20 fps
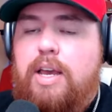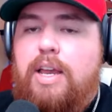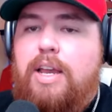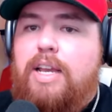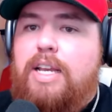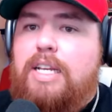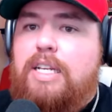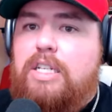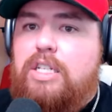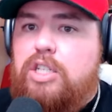
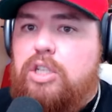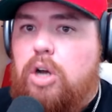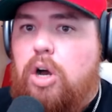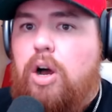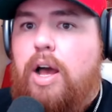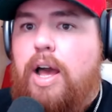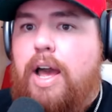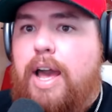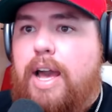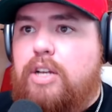He
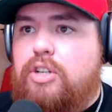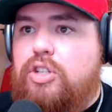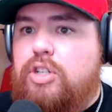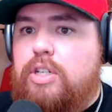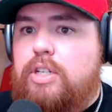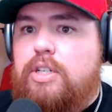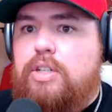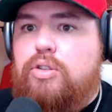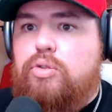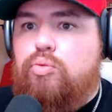saw
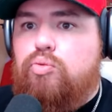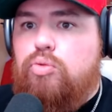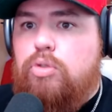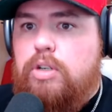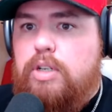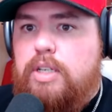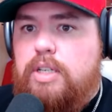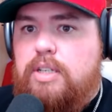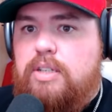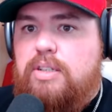action his
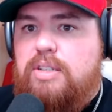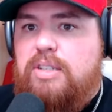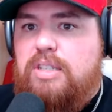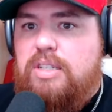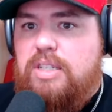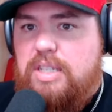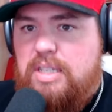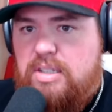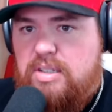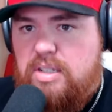rookie
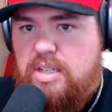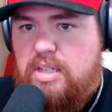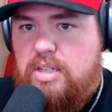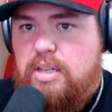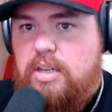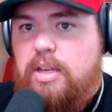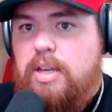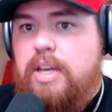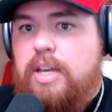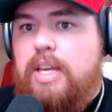
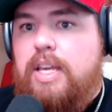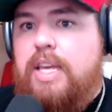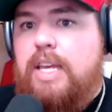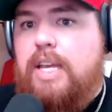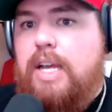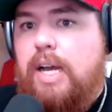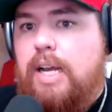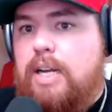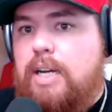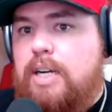season. He
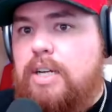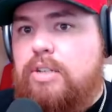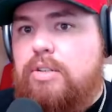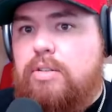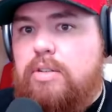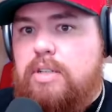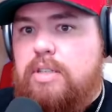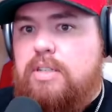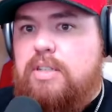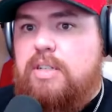got
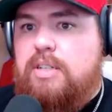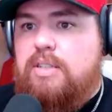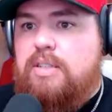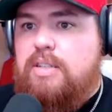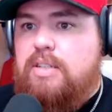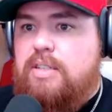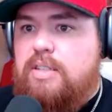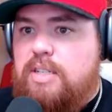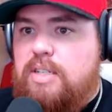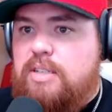
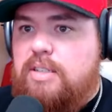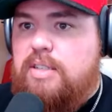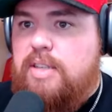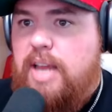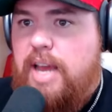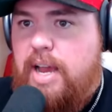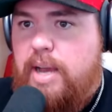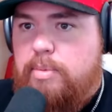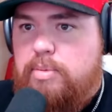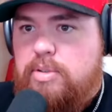166
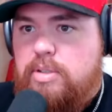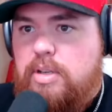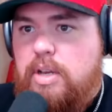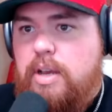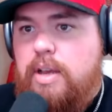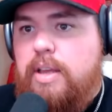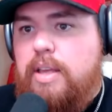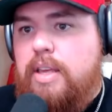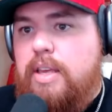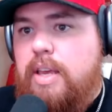snaps.
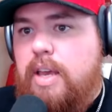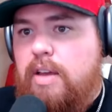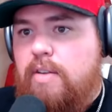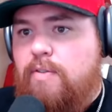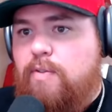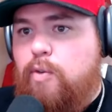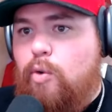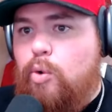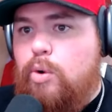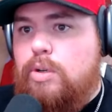He had
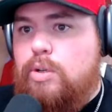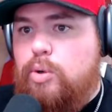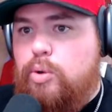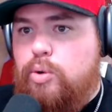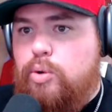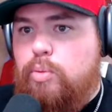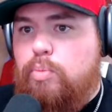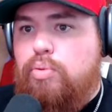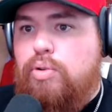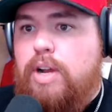four
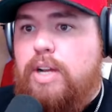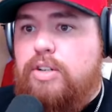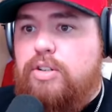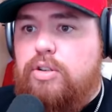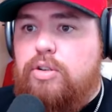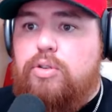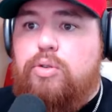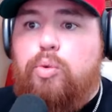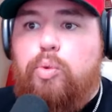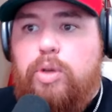total
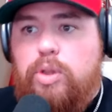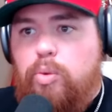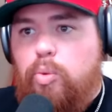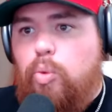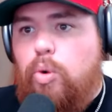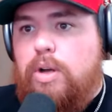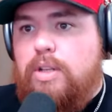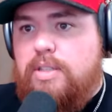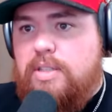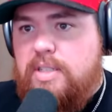pressures with
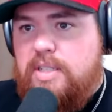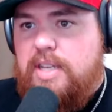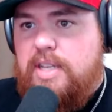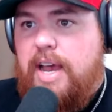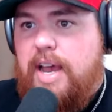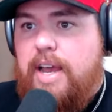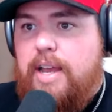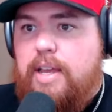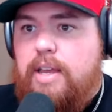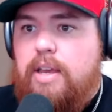one
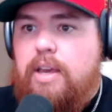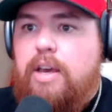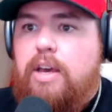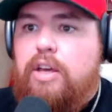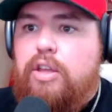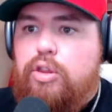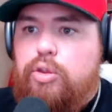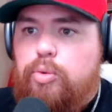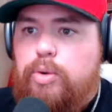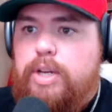sack,
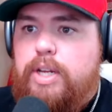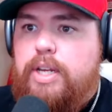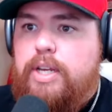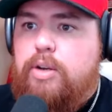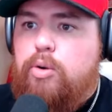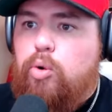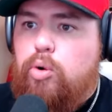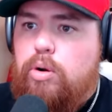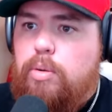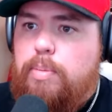three
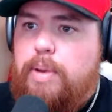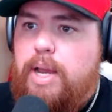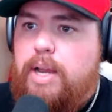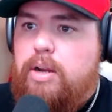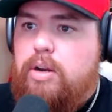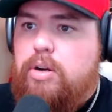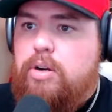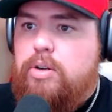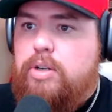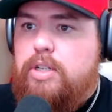quarterback
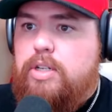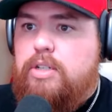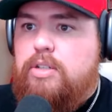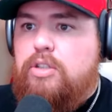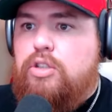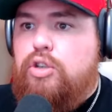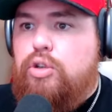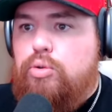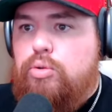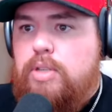hurries,
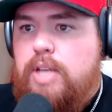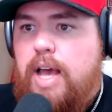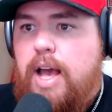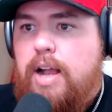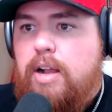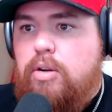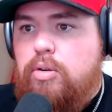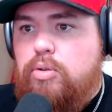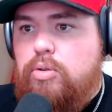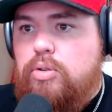two
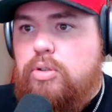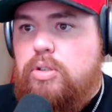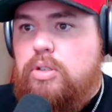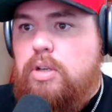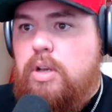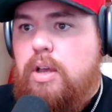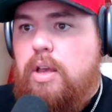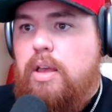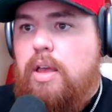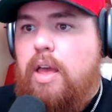tackles,
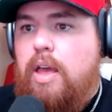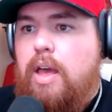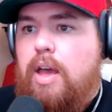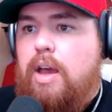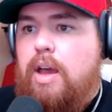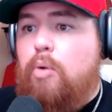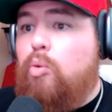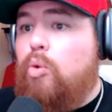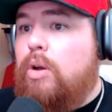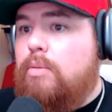
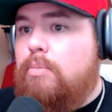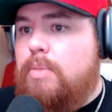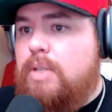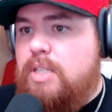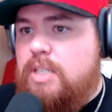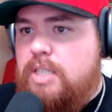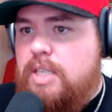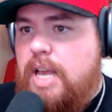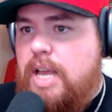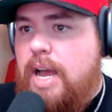and one
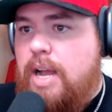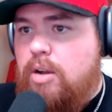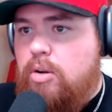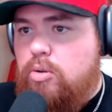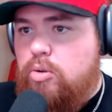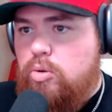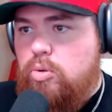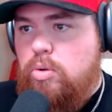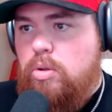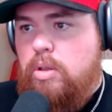missed
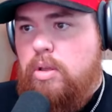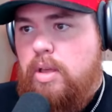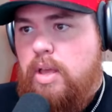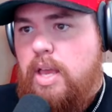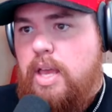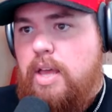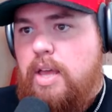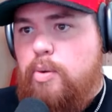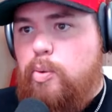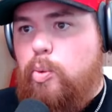tackle
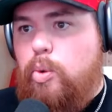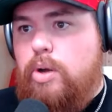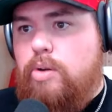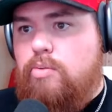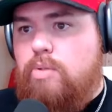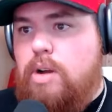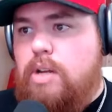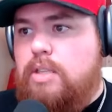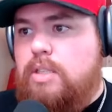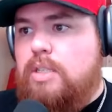and one
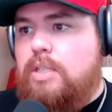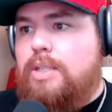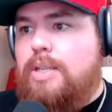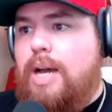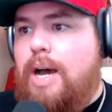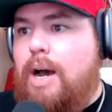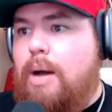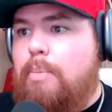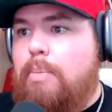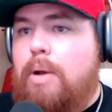run
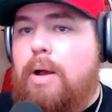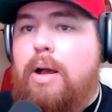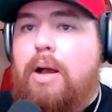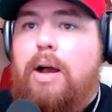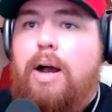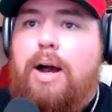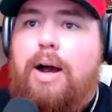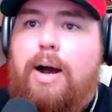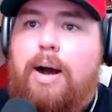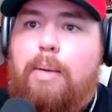stop.
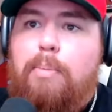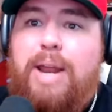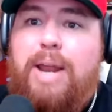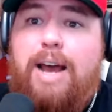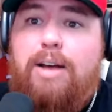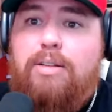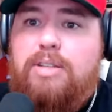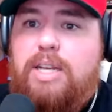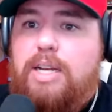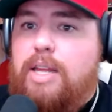Uh, but
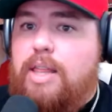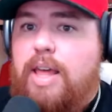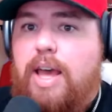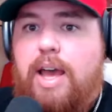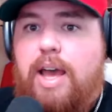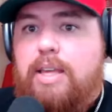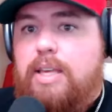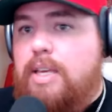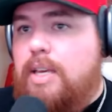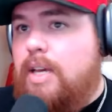outside of
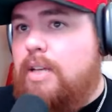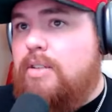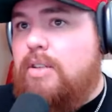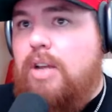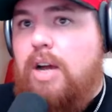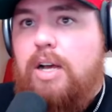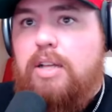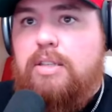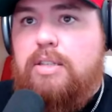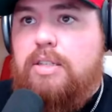that, he has
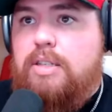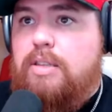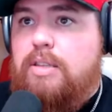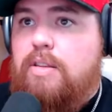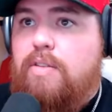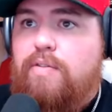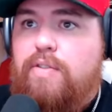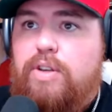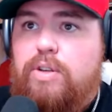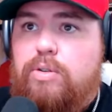not seen the
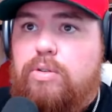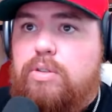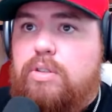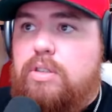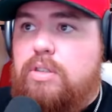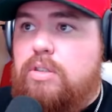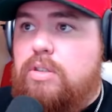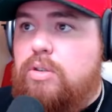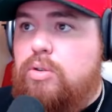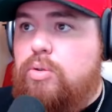field
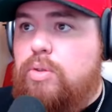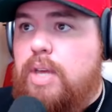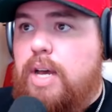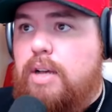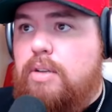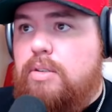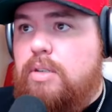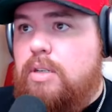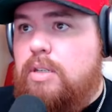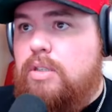since
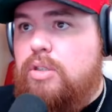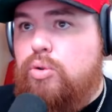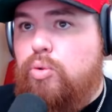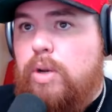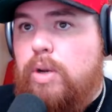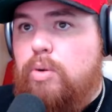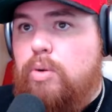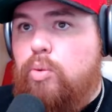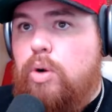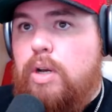
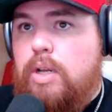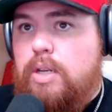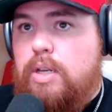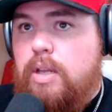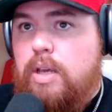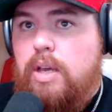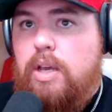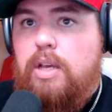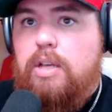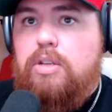2021.
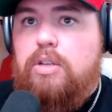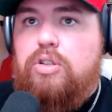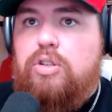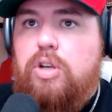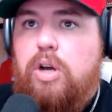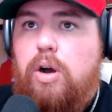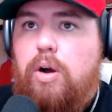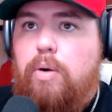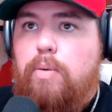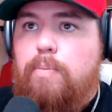
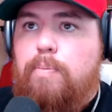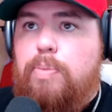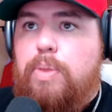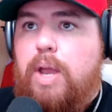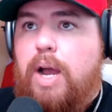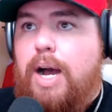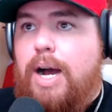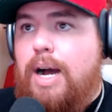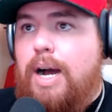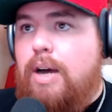So,
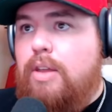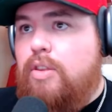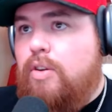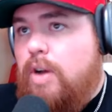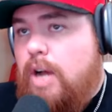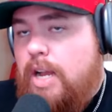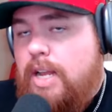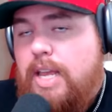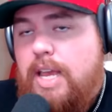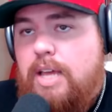uh, the,
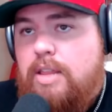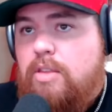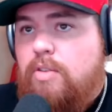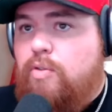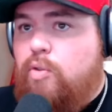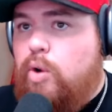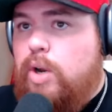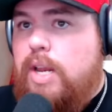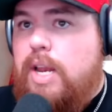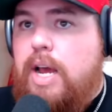again, the
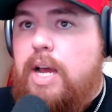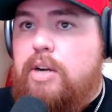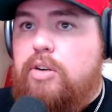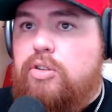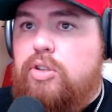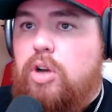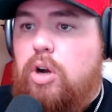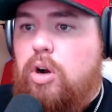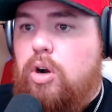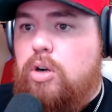49ers
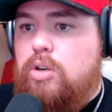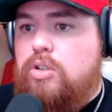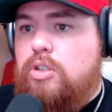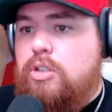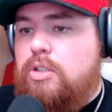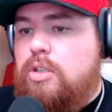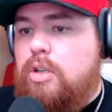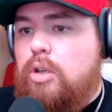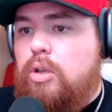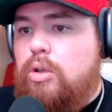are
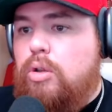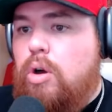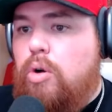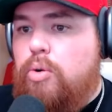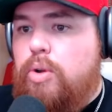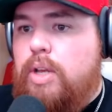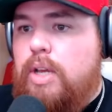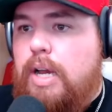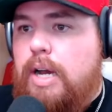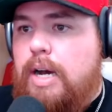just
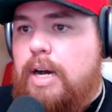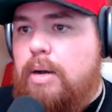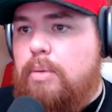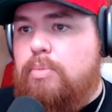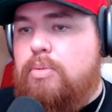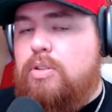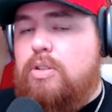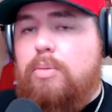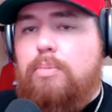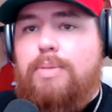loading up some